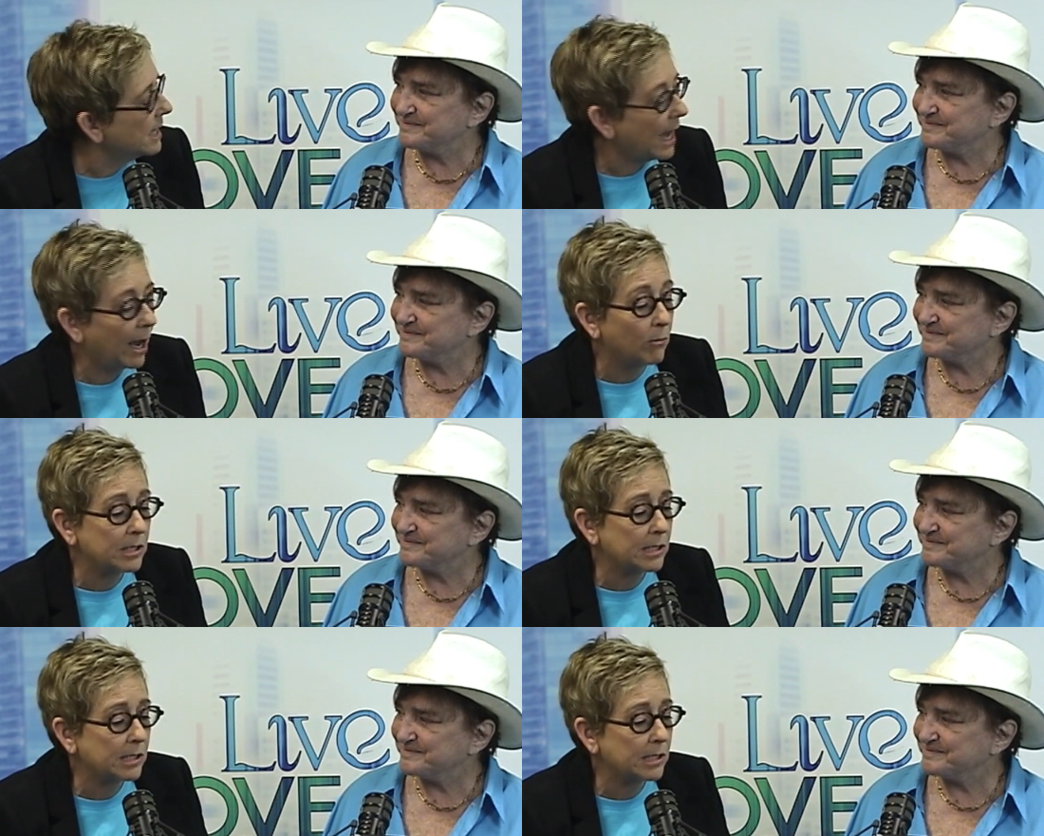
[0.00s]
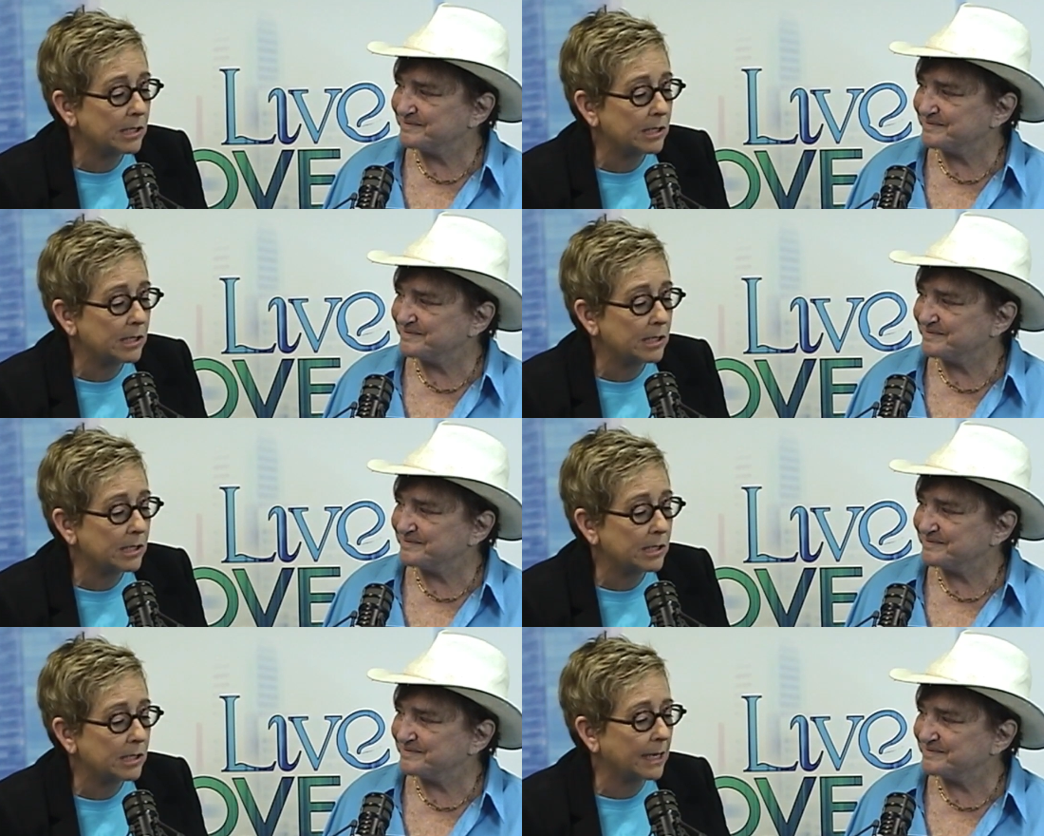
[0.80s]
Speaker 1: I always like to have on
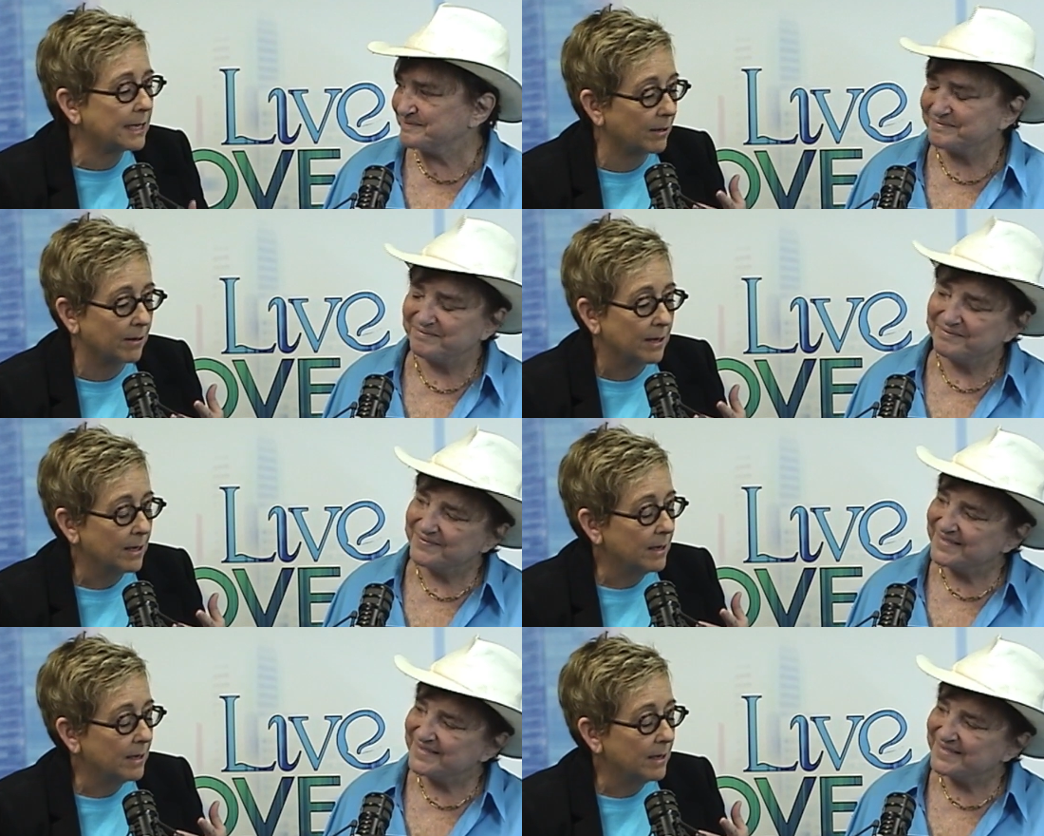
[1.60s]
people that are